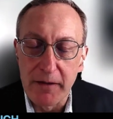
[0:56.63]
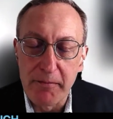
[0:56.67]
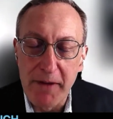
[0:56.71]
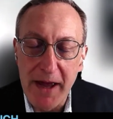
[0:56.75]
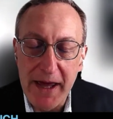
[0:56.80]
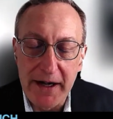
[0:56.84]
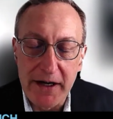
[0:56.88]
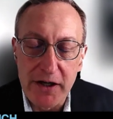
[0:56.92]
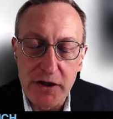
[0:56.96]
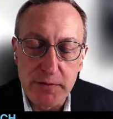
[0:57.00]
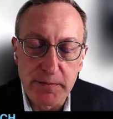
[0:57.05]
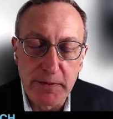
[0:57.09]
and
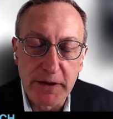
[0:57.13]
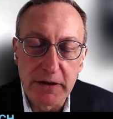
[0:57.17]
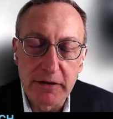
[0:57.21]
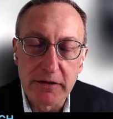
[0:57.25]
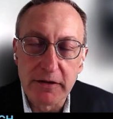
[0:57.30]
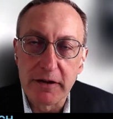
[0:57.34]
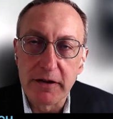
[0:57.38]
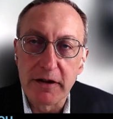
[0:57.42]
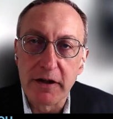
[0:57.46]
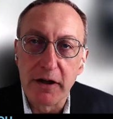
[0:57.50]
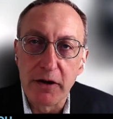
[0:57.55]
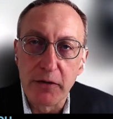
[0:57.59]
their
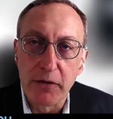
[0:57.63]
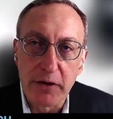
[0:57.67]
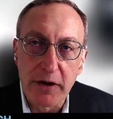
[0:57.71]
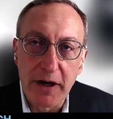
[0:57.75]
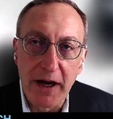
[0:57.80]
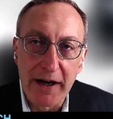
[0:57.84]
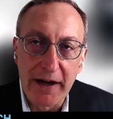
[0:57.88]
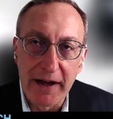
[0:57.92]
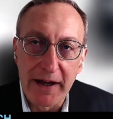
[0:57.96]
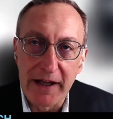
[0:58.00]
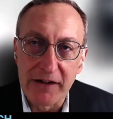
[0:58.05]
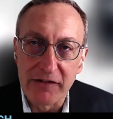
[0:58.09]
management, you
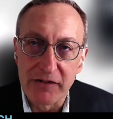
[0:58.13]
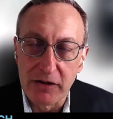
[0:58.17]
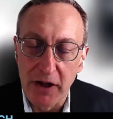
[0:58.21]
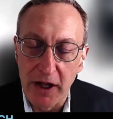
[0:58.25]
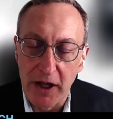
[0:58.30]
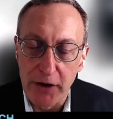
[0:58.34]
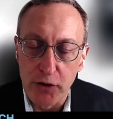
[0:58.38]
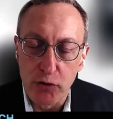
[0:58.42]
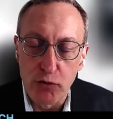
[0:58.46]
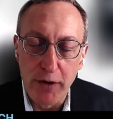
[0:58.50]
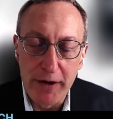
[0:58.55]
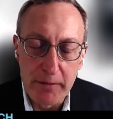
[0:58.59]
know, kind of
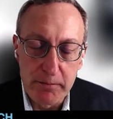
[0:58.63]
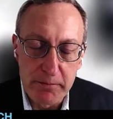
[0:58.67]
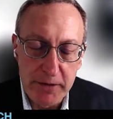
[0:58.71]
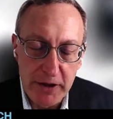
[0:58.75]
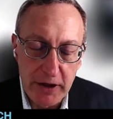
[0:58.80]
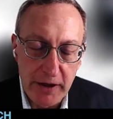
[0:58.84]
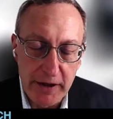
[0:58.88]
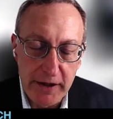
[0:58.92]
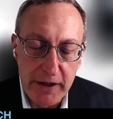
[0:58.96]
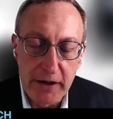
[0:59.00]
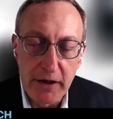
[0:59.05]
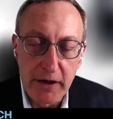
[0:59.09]
has a lot of
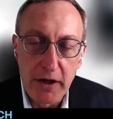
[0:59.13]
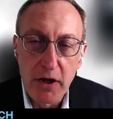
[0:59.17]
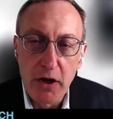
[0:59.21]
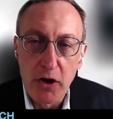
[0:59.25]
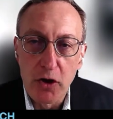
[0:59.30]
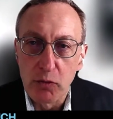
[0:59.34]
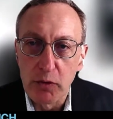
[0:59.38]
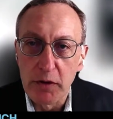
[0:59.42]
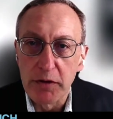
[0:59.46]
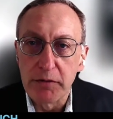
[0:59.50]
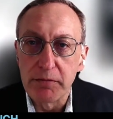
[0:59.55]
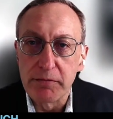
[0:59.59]

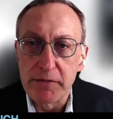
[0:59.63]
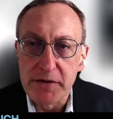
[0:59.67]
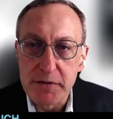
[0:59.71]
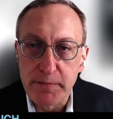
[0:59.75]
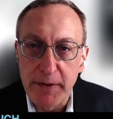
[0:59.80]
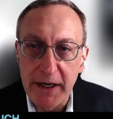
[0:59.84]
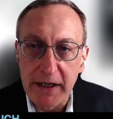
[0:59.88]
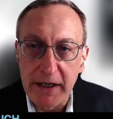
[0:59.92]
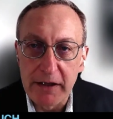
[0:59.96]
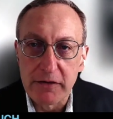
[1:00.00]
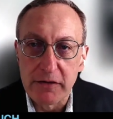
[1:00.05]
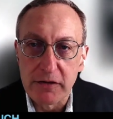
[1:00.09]
credibility
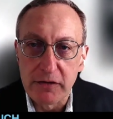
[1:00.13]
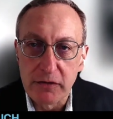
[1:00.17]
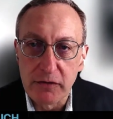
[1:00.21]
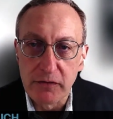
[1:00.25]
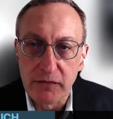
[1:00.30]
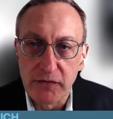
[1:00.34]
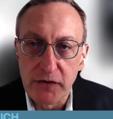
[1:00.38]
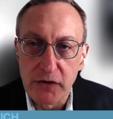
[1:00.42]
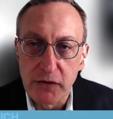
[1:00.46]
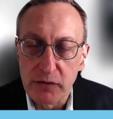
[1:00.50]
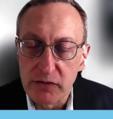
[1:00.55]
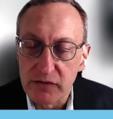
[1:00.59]
with
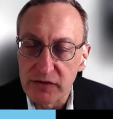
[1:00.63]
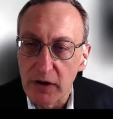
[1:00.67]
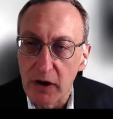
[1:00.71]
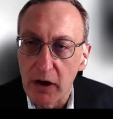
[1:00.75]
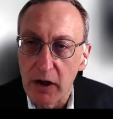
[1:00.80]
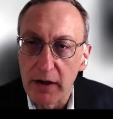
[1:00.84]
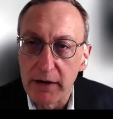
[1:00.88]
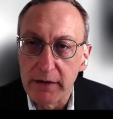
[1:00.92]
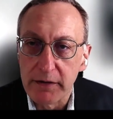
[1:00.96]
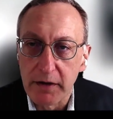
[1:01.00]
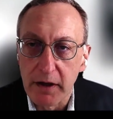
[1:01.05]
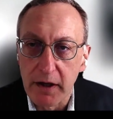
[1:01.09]
respect to
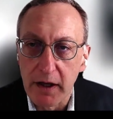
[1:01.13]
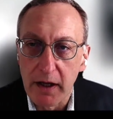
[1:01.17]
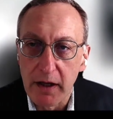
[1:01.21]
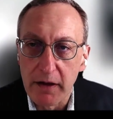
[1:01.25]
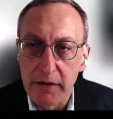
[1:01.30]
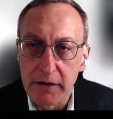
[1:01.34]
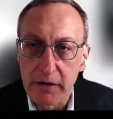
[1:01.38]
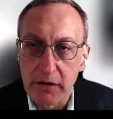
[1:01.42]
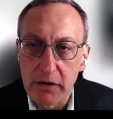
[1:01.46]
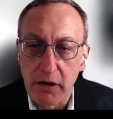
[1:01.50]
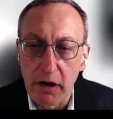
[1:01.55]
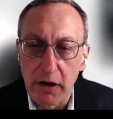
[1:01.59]
views on
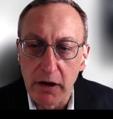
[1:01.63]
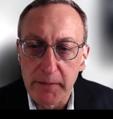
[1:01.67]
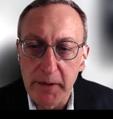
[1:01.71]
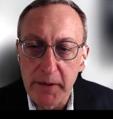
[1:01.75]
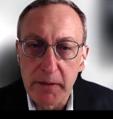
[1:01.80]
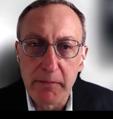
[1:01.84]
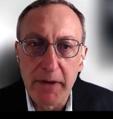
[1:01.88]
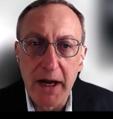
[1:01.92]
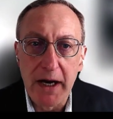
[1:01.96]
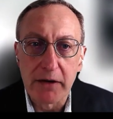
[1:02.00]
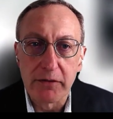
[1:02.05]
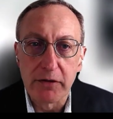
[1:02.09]
the
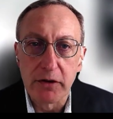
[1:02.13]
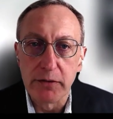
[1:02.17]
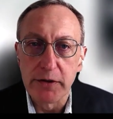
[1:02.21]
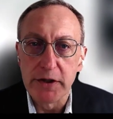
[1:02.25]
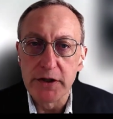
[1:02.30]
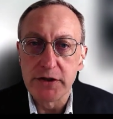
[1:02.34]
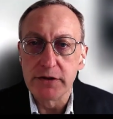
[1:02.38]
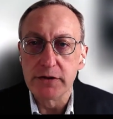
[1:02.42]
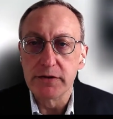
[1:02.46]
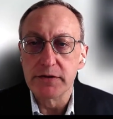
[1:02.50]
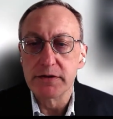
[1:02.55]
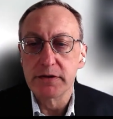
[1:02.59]
economy and
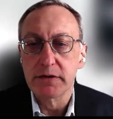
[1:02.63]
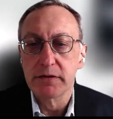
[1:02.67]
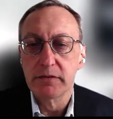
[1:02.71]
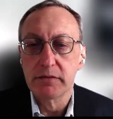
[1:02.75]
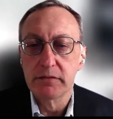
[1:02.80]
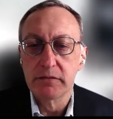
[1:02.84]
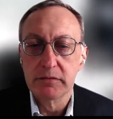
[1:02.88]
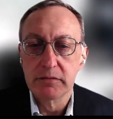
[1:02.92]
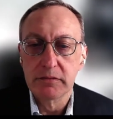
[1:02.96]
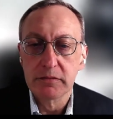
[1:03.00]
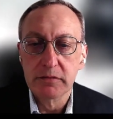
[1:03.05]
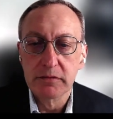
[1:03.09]
macro issues.